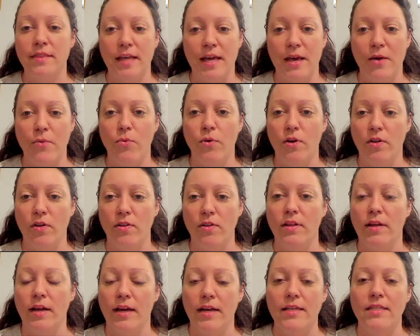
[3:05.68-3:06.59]
they
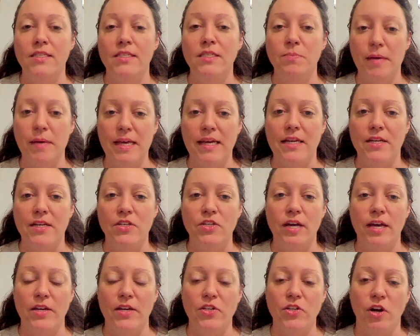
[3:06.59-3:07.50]
will speak
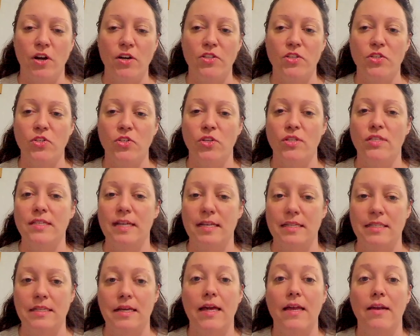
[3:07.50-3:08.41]
and talk to the students
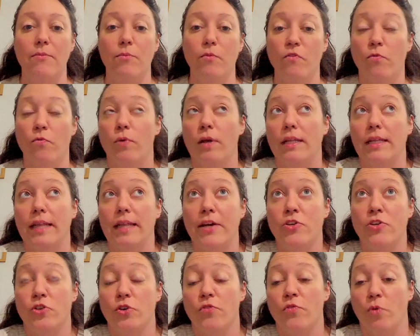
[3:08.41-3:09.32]
as in a
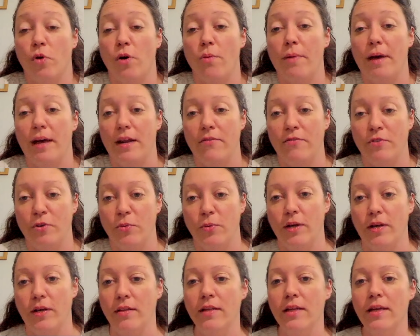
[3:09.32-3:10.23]
lecture format, if you
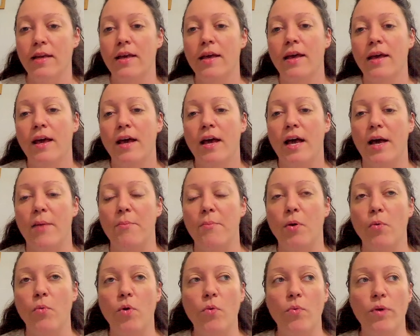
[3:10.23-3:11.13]
will.
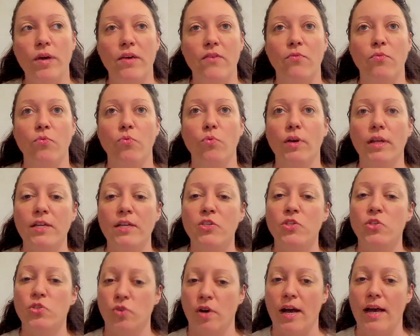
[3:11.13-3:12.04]
But what we've really
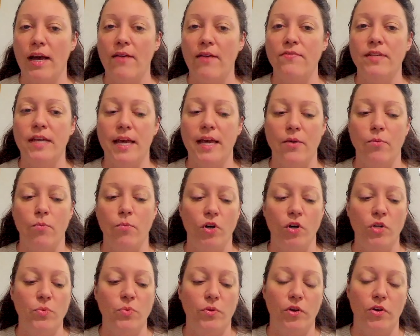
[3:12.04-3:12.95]
strived and
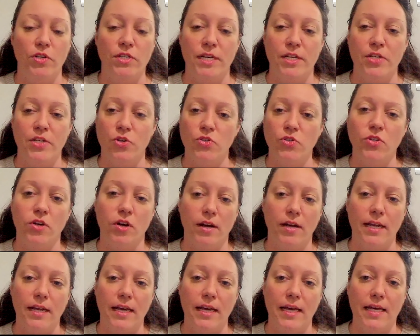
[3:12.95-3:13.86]
worked with our teachers
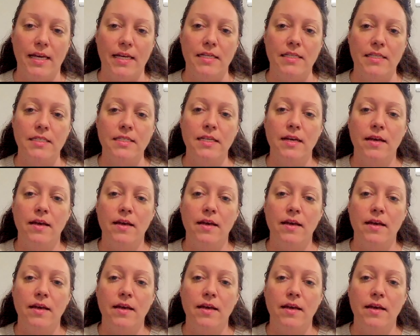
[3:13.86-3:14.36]
on is